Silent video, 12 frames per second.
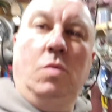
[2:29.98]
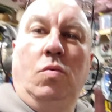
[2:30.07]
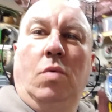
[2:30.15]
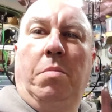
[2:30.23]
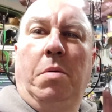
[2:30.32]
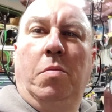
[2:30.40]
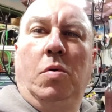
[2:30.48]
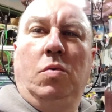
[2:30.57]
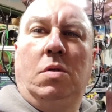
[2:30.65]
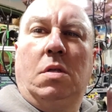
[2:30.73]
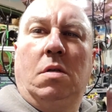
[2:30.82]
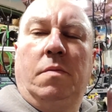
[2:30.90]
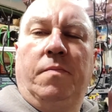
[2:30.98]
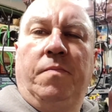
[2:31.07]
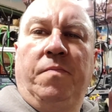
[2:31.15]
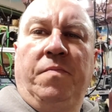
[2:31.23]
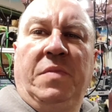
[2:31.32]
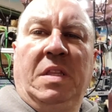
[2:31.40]
new rubber boots.
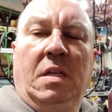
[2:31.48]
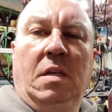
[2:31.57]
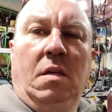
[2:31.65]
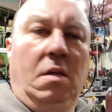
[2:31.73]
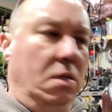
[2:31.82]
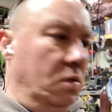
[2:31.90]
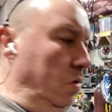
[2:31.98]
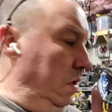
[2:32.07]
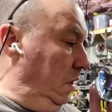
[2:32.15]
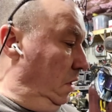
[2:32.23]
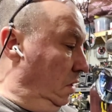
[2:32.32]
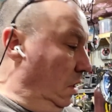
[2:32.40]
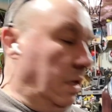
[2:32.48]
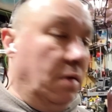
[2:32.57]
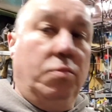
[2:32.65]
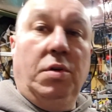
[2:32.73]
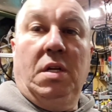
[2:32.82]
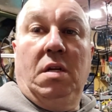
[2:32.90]
So at least I can
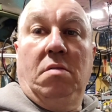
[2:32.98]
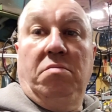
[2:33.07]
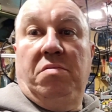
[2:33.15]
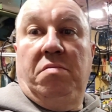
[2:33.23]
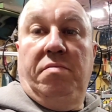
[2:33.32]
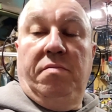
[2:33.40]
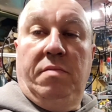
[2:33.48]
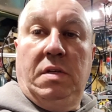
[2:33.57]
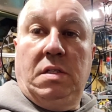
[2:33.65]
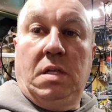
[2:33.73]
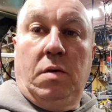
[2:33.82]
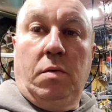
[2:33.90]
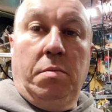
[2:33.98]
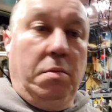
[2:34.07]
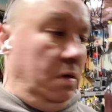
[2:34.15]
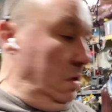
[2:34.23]
put a set of rubber